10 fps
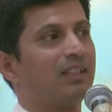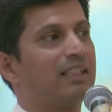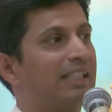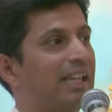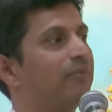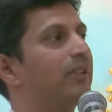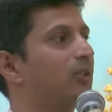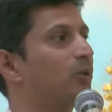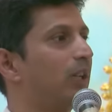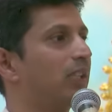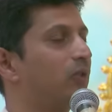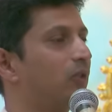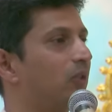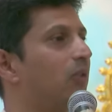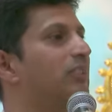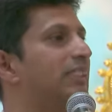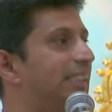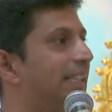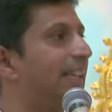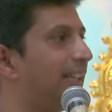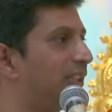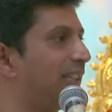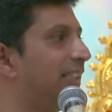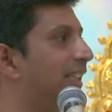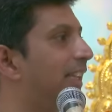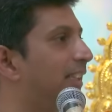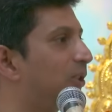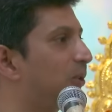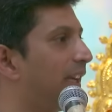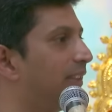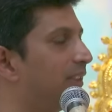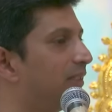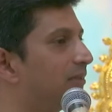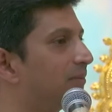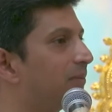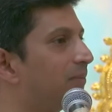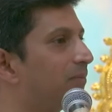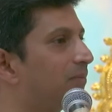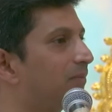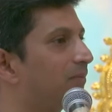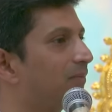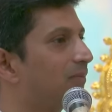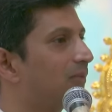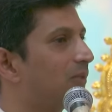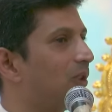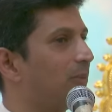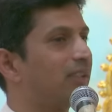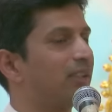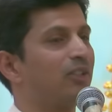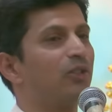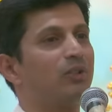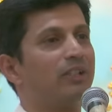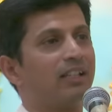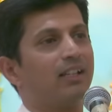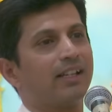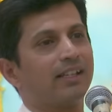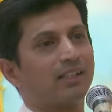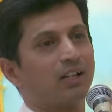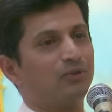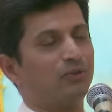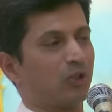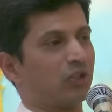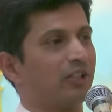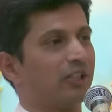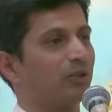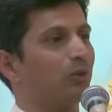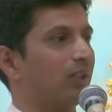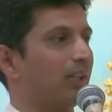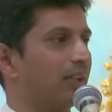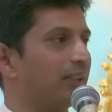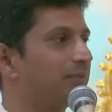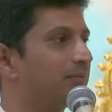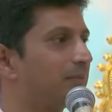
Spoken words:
He gave it to us for decades and decades together. Swami said, do you realize how fortunate you all are?